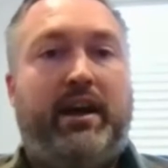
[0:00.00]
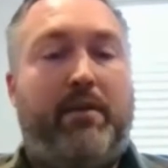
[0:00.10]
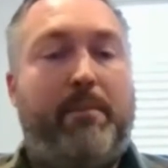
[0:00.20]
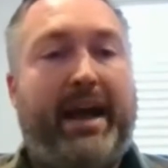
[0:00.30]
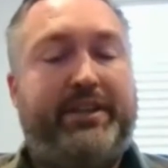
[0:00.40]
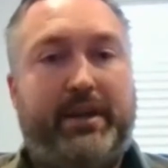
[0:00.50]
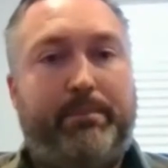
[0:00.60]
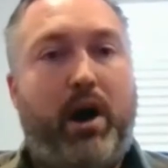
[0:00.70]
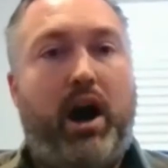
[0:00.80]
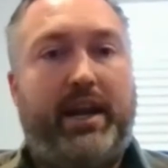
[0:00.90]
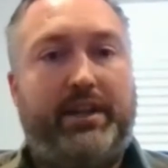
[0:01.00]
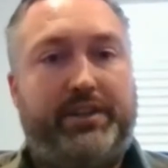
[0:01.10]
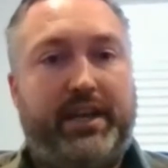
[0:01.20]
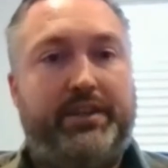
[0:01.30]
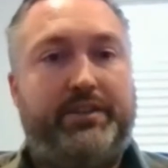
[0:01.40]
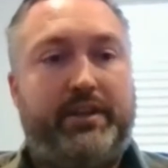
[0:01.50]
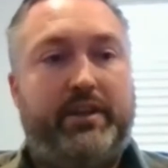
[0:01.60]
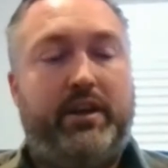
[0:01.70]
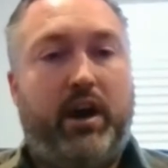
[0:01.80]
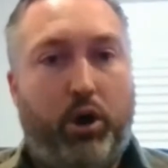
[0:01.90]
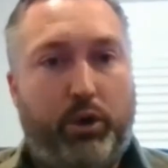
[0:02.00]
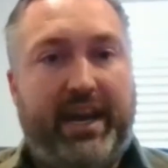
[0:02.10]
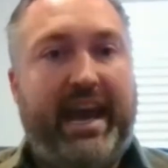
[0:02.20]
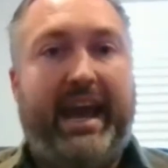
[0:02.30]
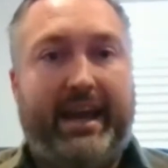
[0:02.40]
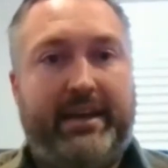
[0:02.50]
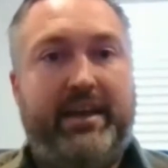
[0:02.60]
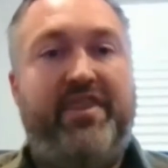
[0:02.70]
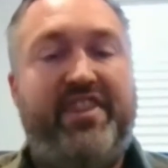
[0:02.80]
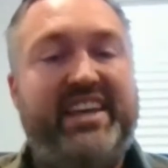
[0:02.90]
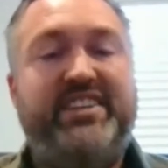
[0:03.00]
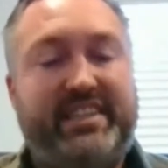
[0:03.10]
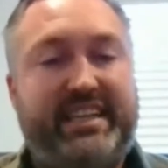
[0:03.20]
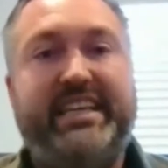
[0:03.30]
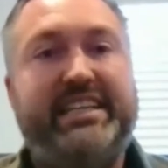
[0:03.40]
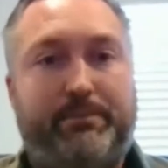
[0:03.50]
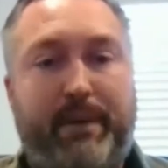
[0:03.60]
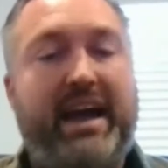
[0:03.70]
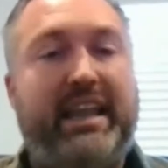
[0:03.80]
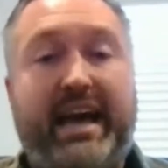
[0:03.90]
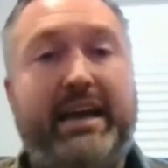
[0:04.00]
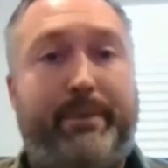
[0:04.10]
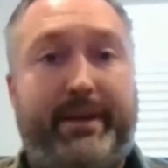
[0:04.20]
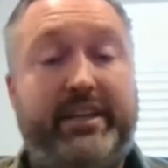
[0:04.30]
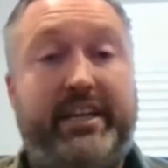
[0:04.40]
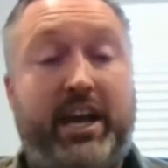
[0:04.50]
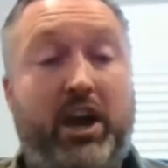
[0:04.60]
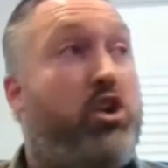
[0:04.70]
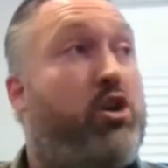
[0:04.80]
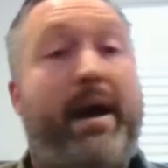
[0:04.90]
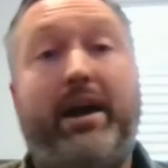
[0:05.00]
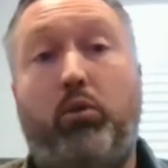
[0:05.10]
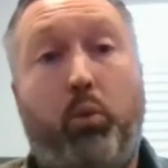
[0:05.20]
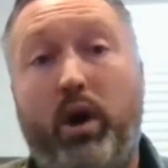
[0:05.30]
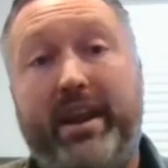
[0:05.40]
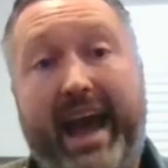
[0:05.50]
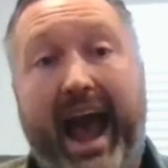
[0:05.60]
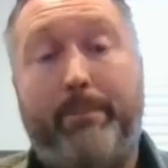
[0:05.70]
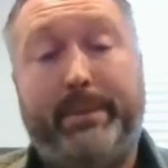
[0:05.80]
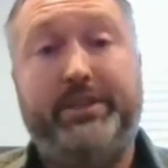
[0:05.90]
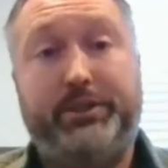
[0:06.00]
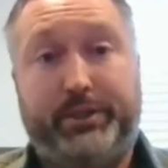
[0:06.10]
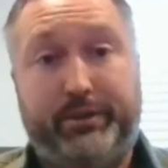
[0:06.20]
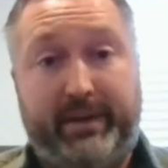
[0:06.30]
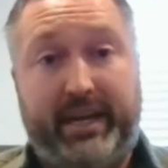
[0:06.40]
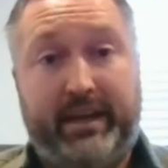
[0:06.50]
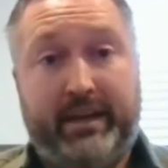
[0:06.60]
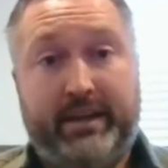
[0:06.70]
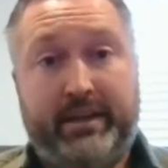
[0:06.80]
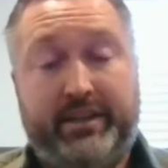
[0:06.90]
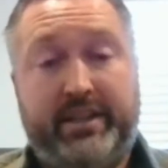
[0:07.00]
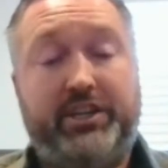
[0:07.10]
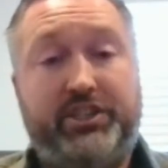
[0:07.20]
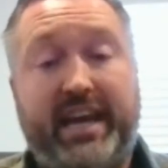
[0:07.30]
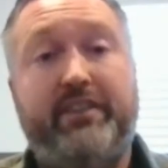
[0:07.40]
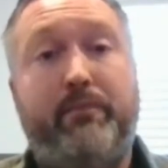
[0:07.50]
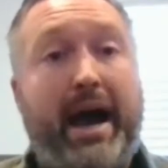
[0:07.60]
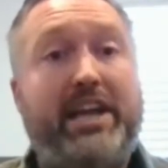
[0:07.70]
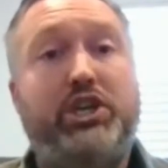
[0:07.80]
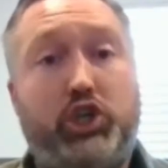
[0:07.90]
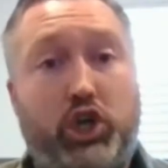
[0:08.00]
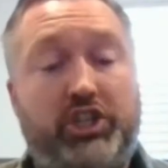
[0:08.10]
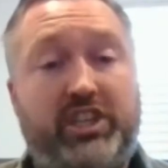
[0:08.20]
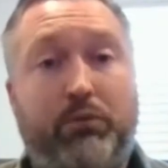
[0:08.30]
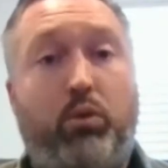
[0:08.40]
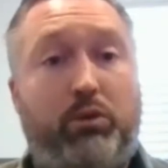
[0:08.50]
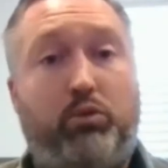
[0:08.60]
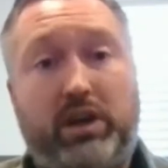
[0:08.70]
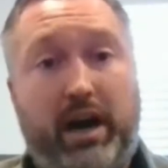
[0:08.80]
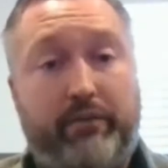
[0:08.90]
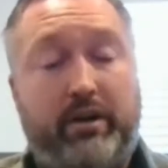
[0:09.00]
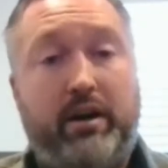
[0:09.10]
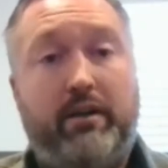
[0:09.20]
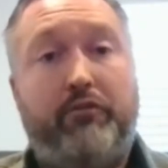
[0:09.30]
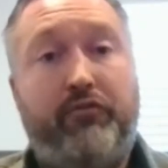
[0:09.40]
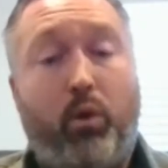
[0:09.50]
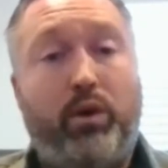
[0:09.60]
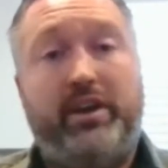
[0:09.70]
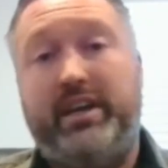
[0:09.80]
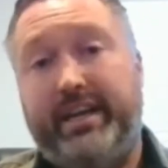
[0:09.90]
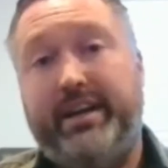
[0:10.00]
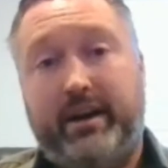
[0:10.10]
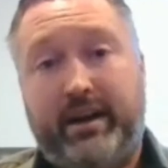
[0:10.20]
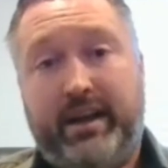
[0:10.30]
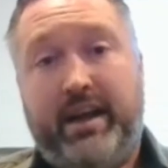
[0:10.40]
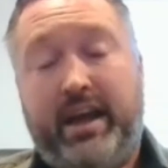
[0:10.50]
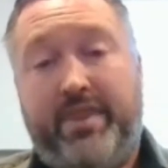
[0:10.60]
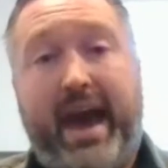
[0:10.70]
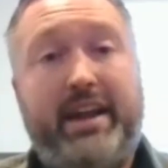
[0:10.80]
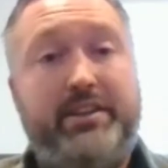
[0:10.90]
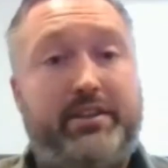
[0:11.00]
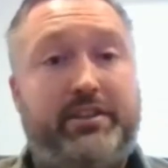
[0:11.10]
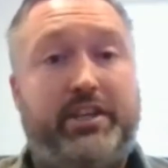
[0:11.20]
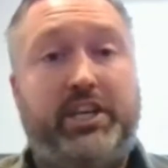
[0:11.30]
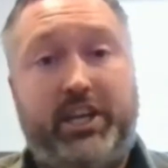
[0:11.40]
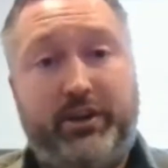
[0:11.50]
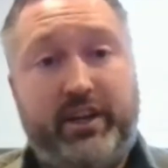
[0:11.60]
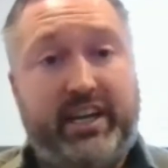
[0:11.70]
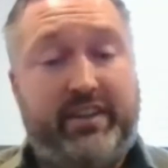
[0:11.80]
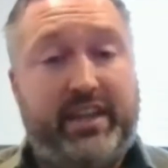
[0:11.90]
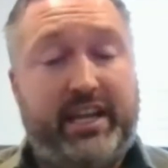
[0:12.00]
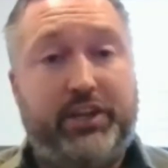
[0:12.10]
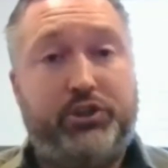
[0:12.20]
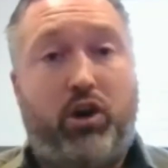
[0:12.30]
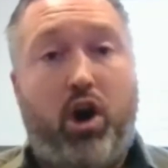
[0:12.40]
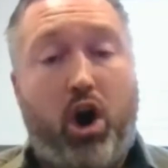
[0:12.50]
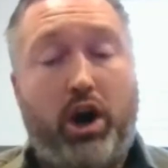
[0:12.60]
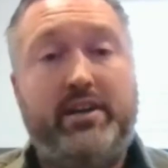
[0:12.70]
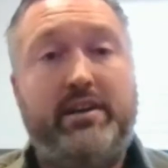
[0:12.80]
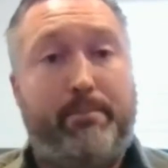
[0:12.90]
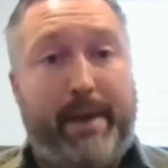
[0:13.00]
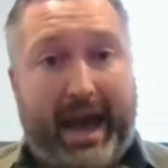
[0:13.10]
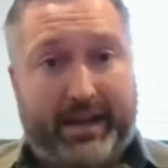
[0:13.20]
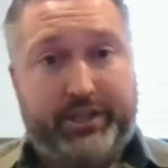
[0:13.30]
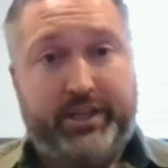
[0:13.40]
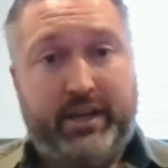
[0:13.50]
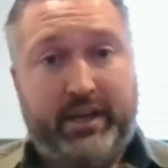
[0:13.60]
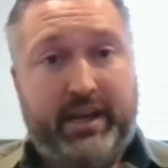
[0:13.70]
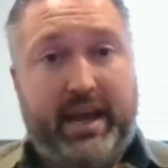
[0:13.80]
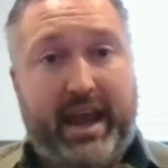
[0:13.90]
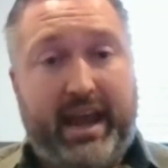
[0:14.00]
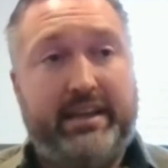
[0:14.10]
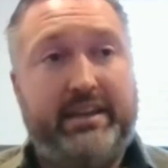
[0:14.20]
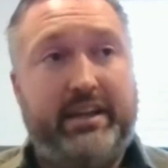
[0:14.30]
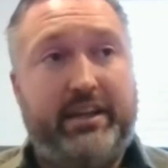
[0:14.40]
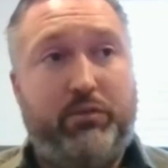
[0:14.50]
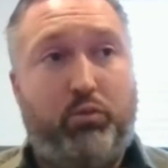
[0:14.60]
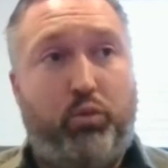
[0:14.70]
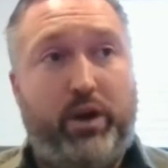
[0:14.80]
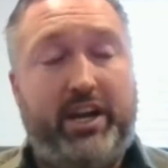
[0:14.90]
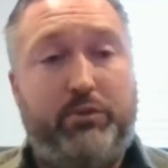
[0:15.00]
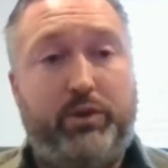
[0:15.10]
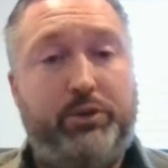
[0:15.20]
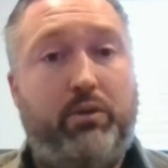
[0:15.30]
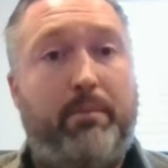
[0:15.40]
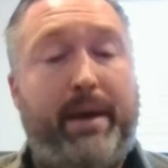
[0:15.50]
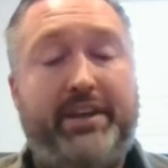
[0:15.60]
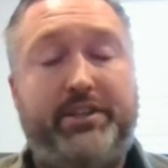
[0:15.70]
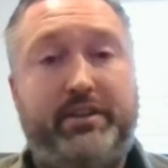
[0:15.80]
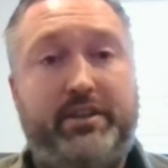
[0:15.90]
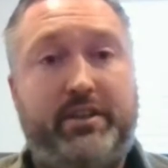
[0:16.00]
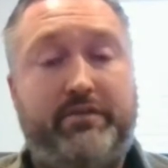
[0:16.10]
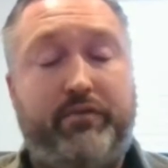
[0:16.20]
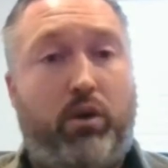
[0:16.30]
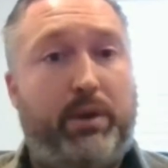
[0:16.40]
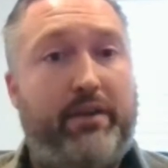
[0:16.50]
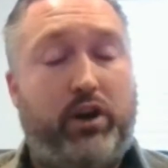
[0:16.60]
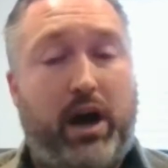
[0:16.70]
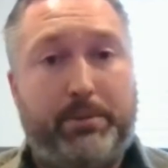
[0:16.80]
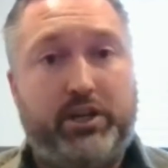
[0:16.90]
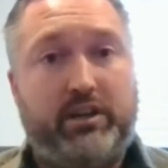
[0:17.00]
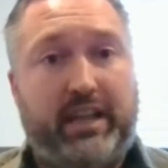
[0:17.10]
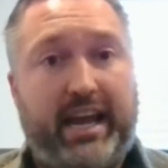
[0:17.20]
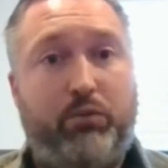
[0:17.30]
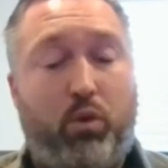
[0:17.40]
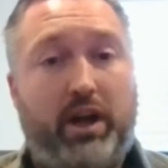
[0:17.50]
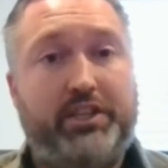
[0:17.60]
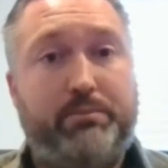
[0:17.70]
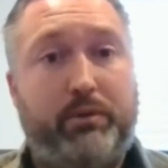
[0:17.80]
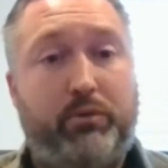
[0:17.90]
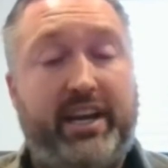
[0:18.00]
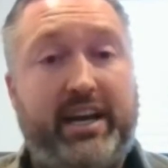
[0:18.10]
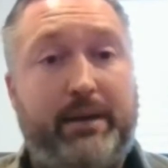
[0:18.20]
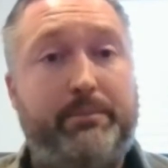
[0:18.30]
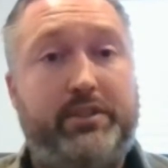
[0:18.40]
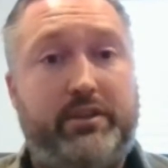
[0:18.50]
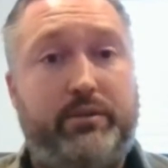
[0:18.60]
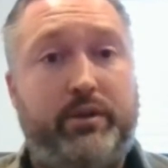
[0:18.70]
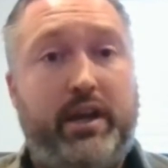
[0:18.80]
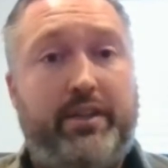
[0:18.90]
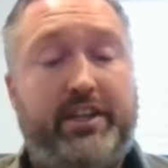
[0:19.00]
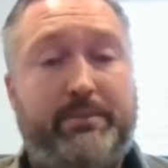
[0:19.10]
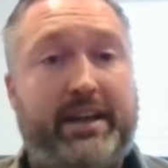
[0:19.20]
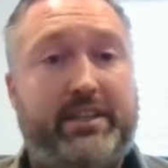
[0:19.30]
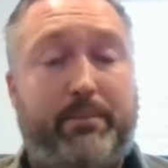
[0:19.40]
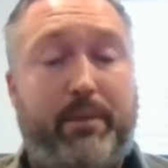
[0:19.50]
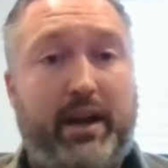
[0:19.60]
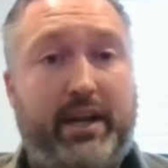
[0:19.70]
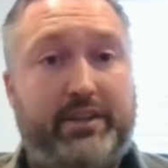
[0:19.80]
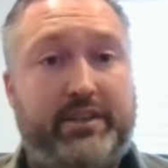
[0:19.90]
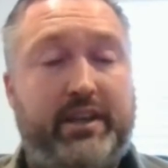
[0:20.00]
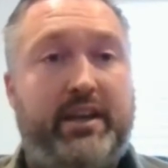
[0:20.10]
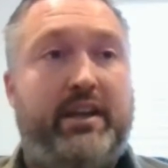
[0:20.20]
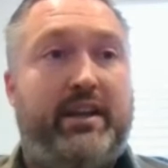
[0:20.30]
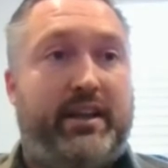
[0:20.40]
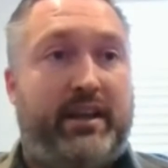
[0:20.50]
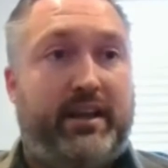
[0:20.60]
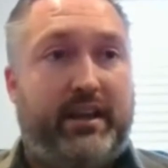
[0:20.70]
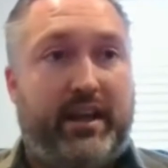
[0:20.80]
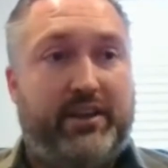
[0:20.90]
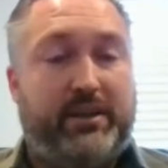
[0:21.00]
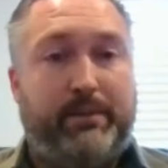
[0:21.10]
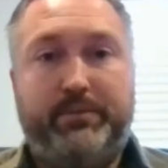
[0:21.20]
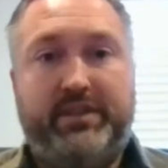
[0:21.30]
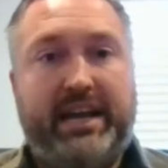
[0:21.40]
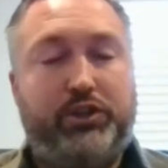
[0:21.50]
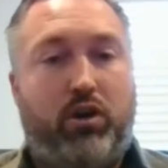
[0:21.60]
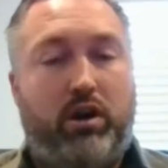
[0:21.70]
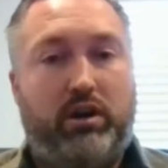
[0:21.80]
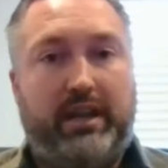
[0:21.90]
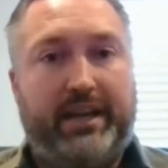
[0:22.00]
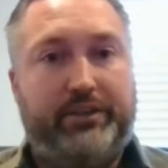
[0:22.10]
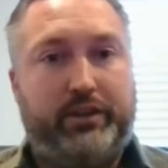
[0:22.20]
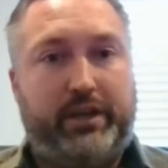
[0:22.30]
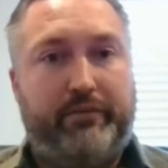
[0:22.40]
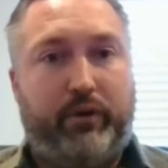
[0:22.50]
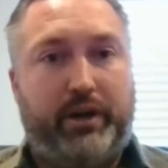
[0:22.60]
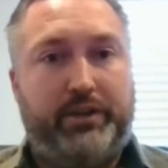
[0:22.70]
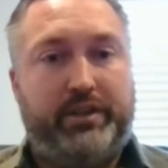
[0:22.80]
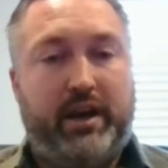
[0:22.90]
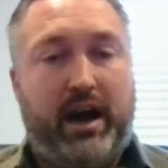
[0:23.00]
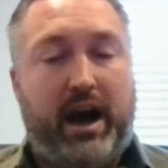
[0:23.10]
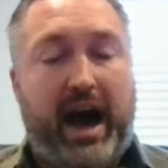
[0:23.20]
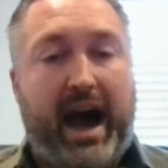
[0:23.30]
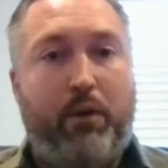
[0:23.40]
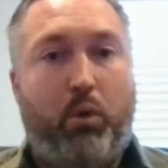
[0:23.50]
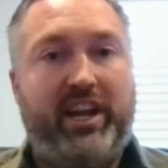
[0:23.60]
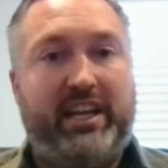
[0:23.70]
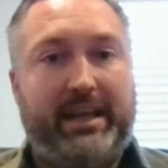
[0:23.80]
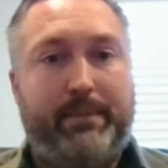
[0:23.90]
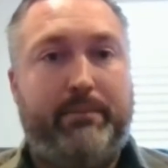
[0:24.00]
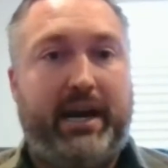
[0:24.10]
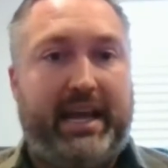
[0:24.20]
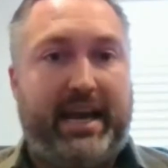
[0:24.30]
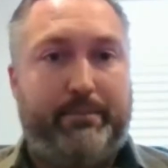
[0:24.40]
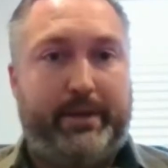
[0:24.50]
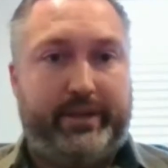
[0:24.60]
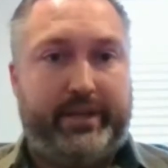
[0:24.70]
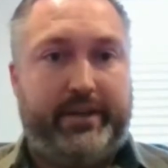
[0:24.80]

A max out of pocket says, okay, this is my liability no matter what happens to me, to the extent of my insurance and what it will cover for the year. That is a security that is hard to match. And we do our best to form whatever option a client wants. But when it comes to these max out of pockets, sometimes that's all clients looking for is, I want to limit my liability.